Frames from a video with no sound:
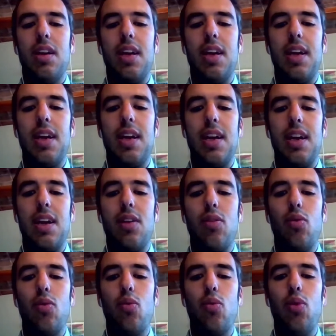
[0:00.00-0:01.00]

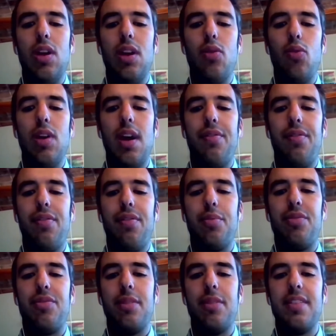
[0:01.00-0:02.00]
We have
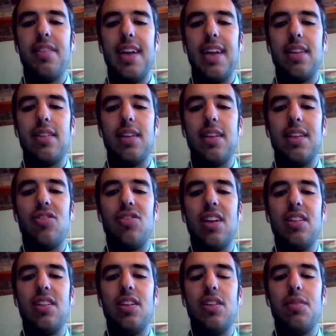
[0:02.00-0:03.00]
observed that the
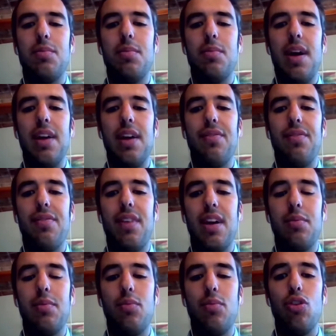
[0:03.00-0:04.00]
chat is by far
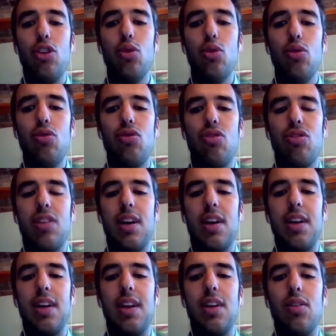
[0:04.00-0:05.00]
more used,
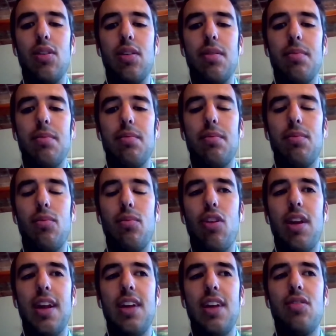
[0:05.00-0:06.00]
and more or
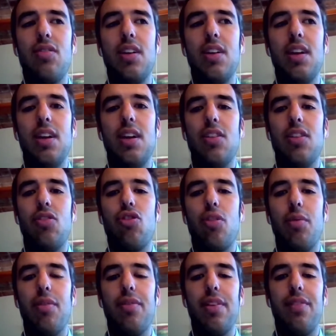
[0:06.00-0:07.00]
less some
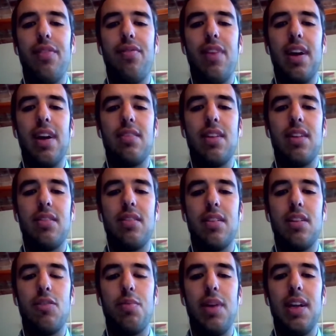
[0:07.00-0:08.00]
of the facts that
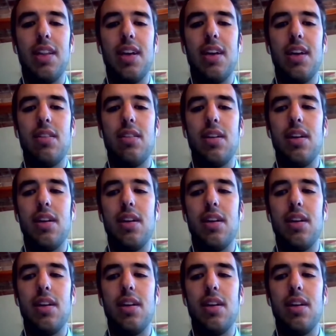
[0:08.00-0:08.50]
explain that